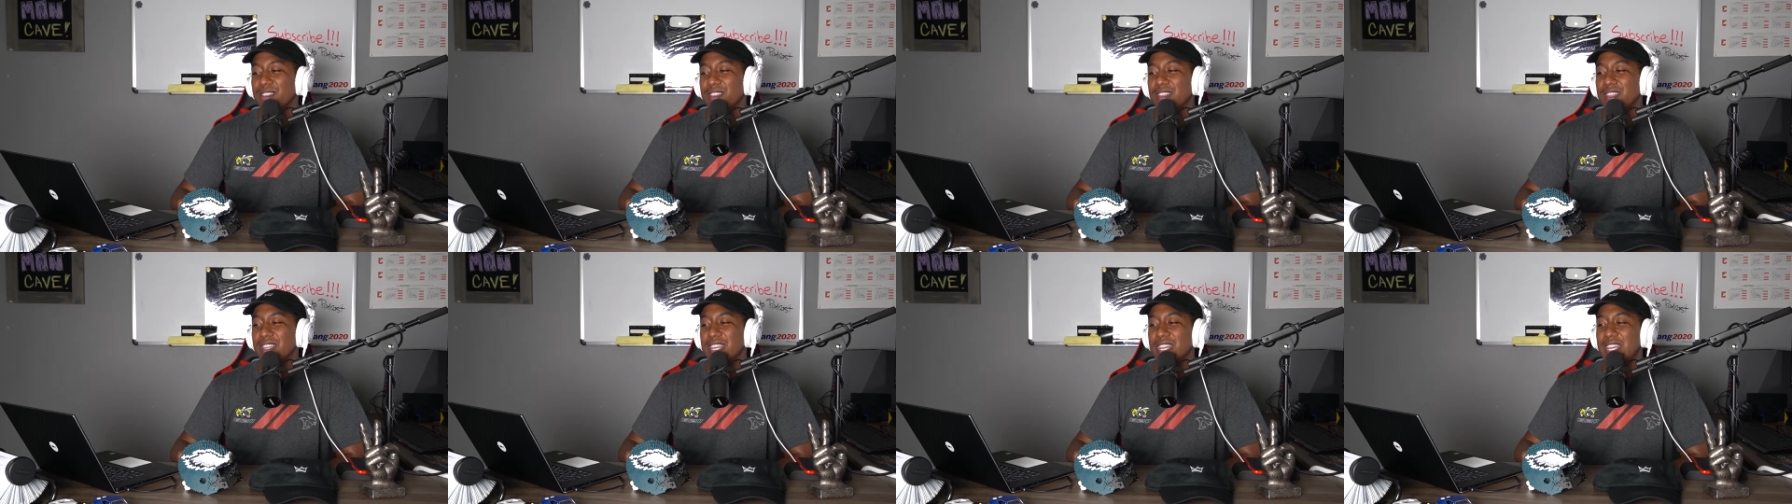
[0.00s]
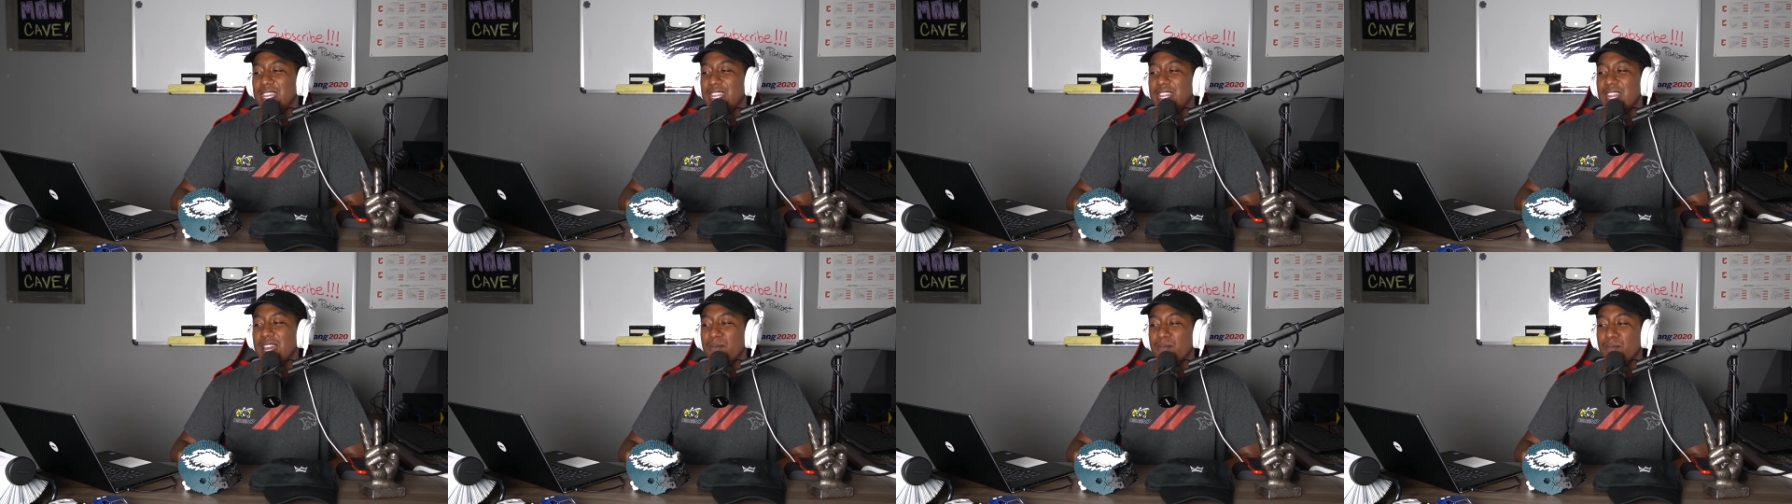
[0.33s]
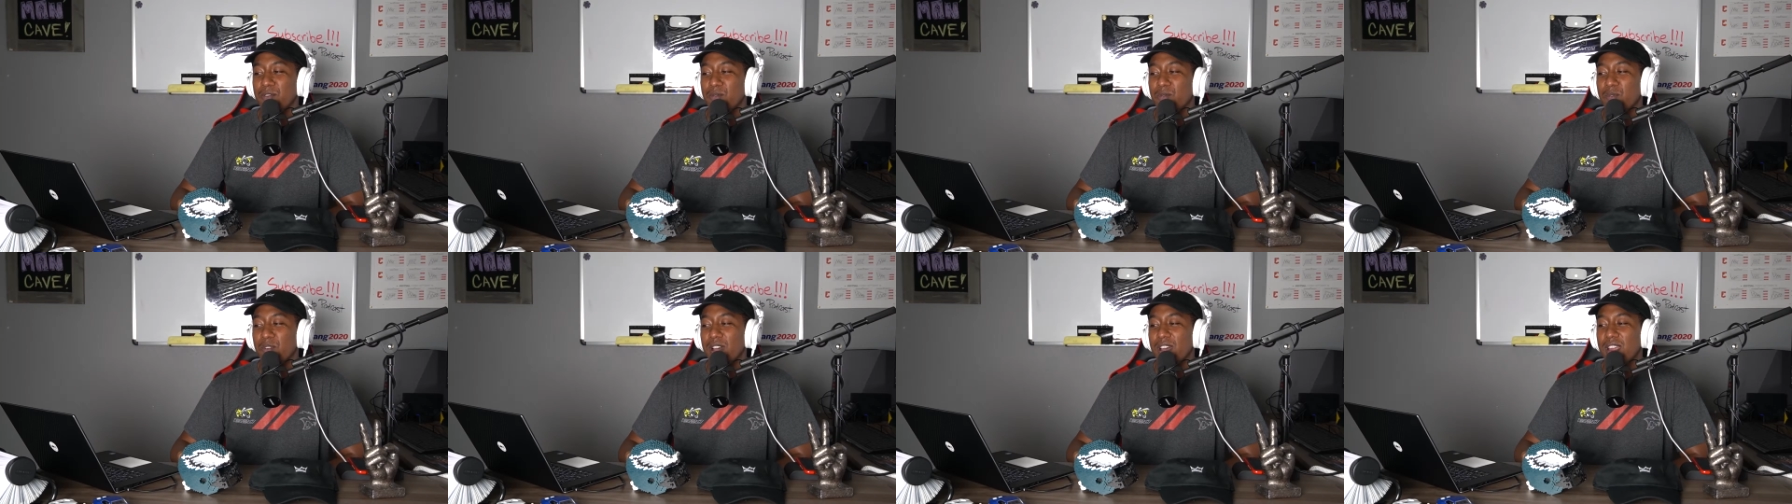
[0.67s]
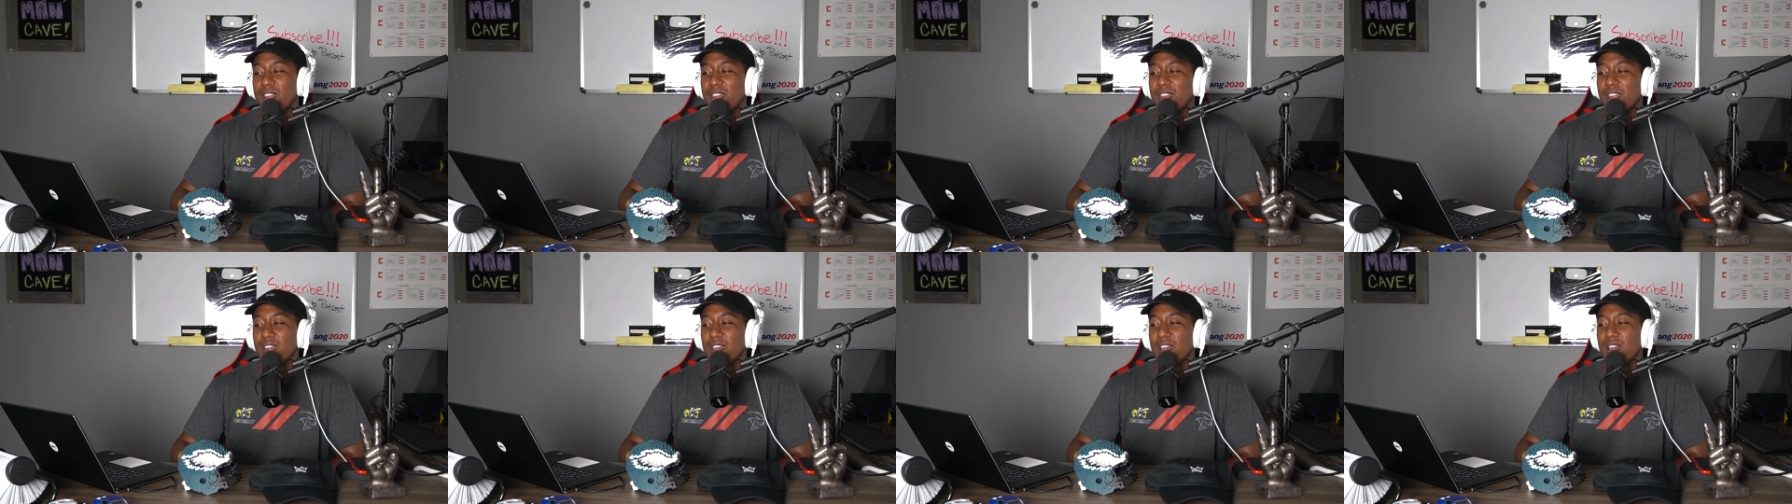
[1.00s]
the number
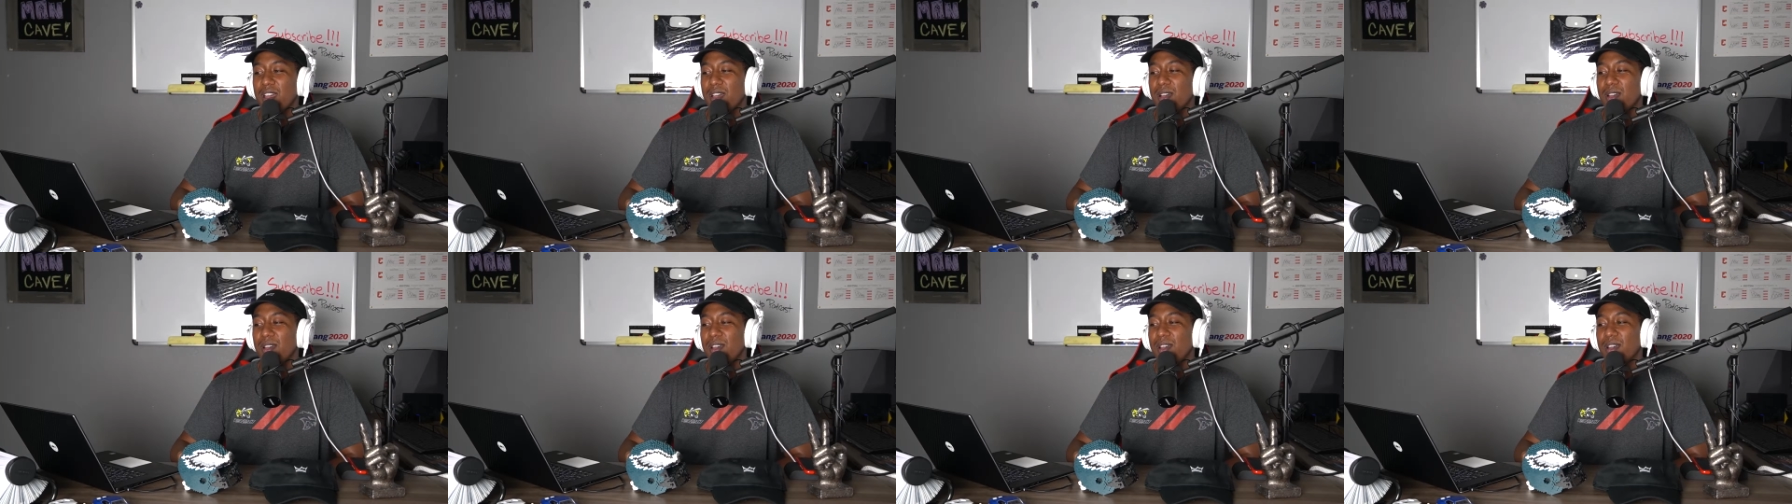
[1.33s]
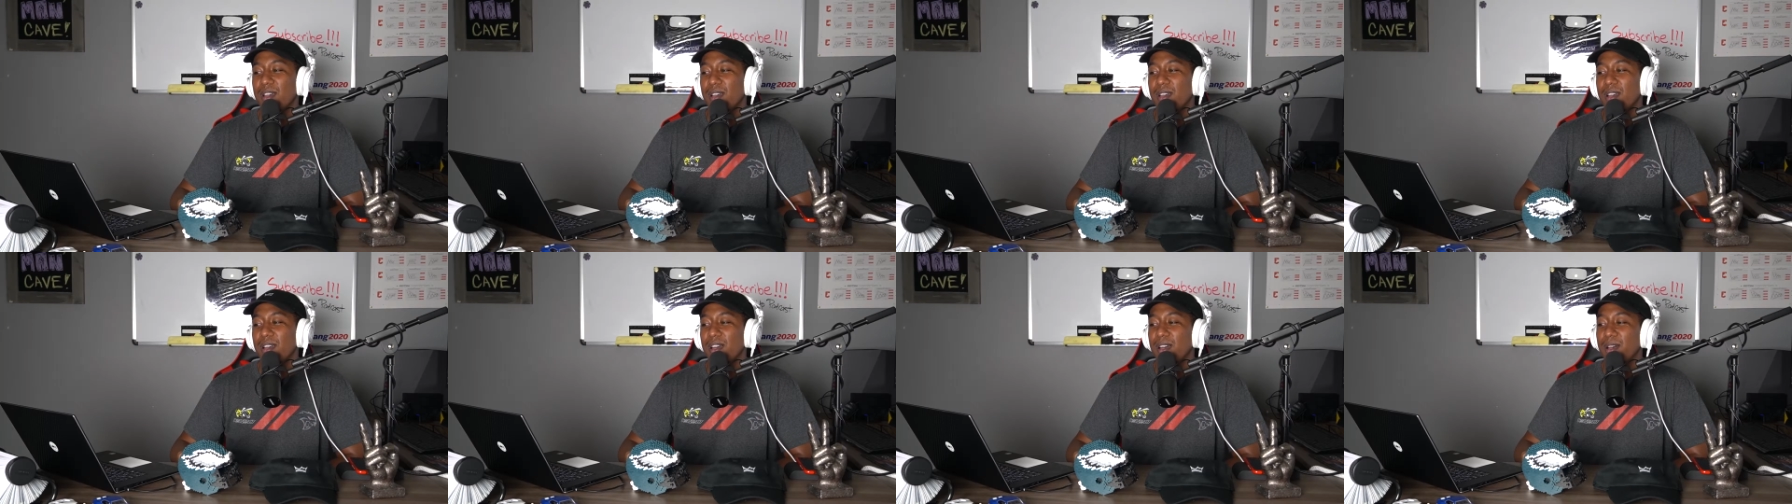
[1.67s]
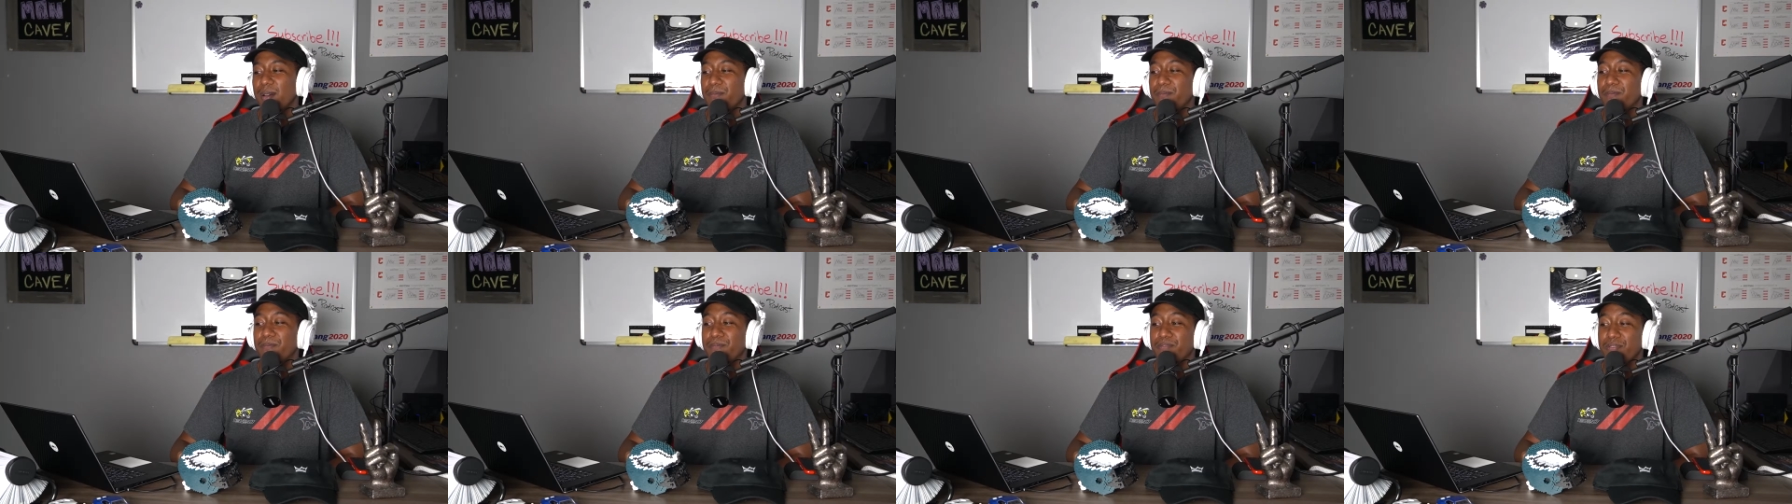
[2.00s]
one uh,